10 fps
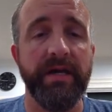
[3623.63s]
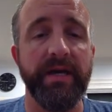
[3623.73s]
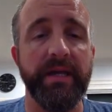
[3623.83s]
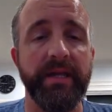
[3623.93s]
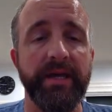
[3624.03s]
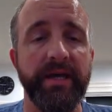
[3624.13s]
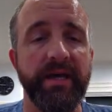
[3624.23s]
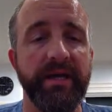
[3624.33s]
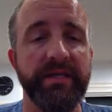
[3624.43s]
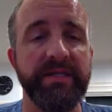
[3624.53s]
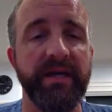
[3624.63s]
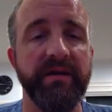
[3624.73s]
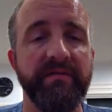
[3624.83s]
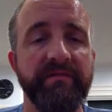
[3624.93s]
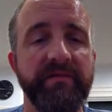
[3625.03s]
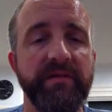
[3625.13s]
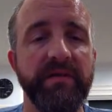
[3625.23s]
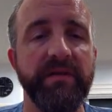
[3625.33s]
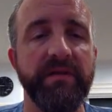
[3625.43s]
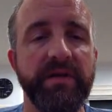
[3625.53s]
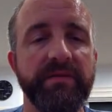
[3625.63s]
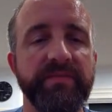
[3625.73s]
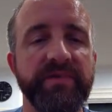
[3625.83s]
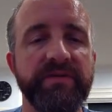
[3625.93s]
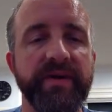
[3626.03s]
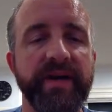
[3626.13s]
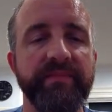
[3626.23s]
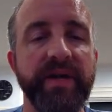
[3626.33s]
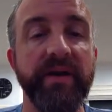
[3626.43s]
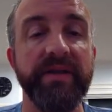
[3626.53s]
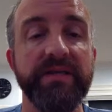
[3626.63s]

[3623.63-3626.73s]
And then instead of comparing